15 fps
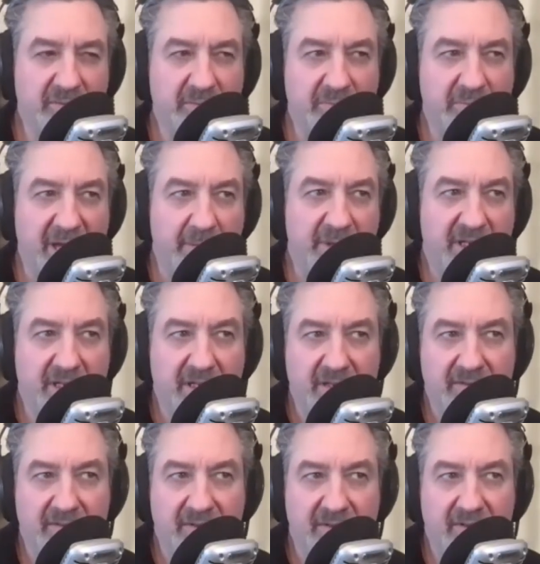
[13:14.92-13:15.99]

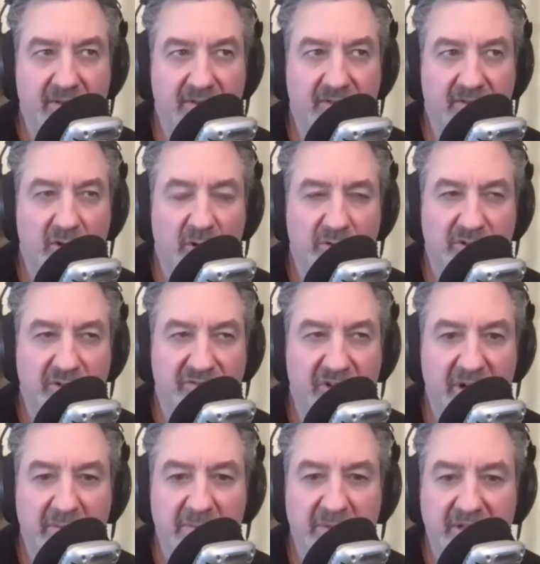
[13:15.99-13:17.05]
maybe so to
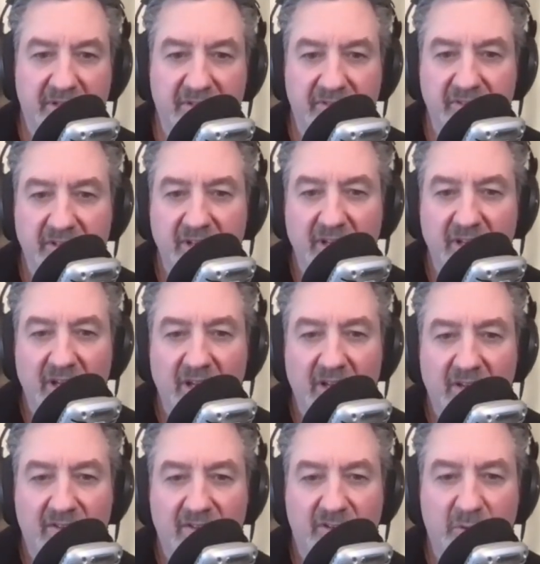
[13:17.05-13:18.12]
frame this.
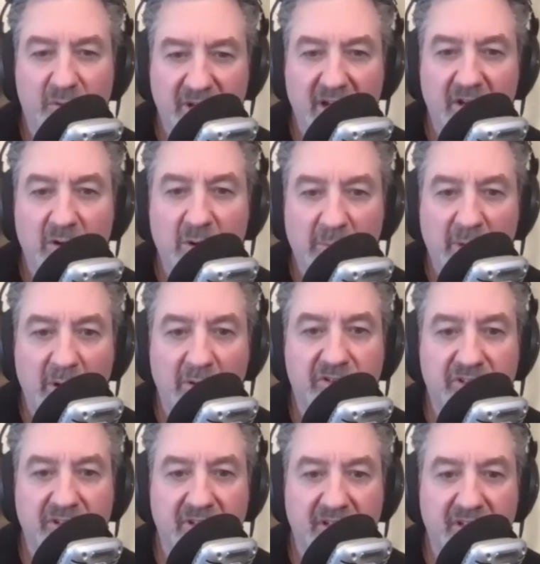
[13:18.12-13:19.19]
So
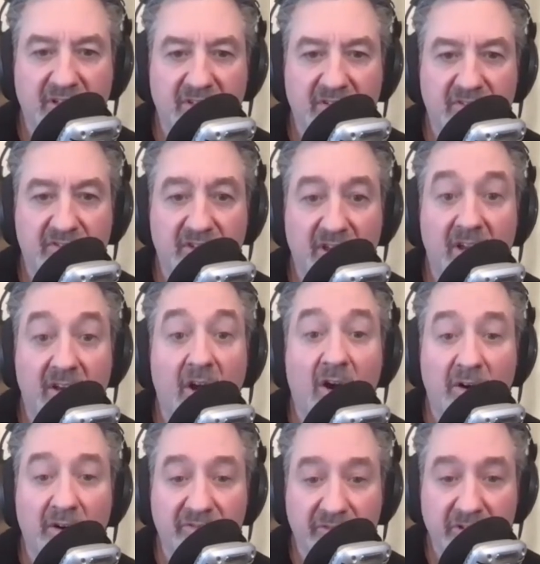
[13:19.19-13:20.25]
Nano-Emulsion is an
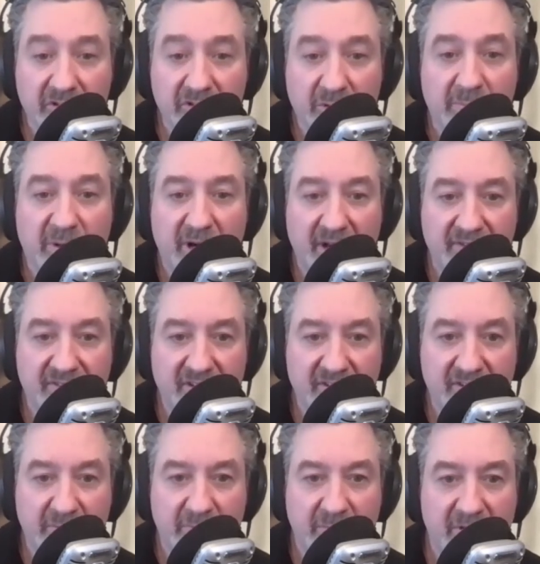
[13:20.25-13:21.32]
artificial
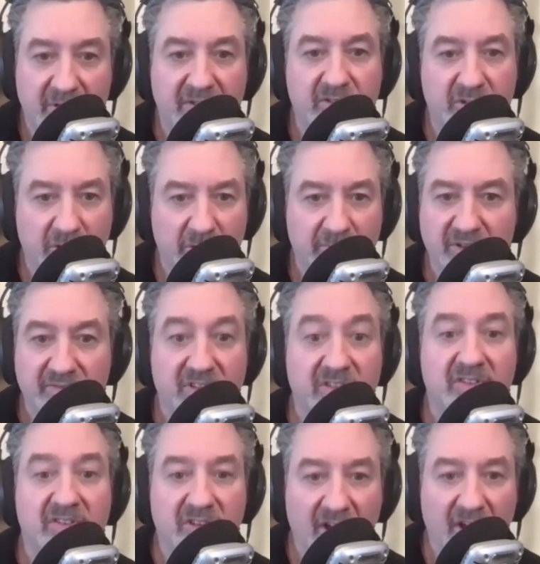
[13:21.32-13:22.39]
process in terms of it
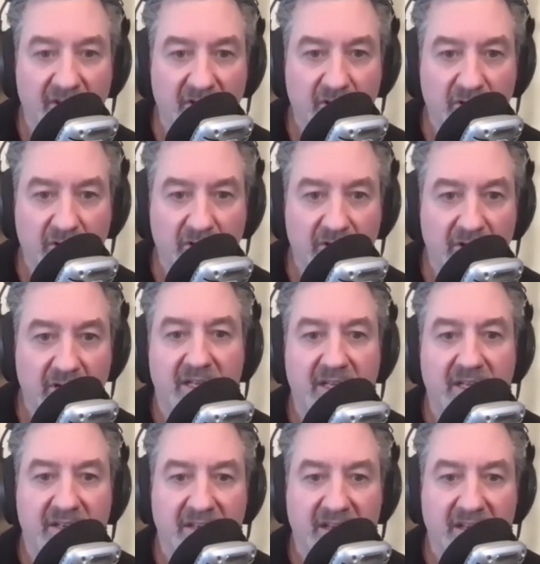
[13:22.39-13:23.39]
does not occur in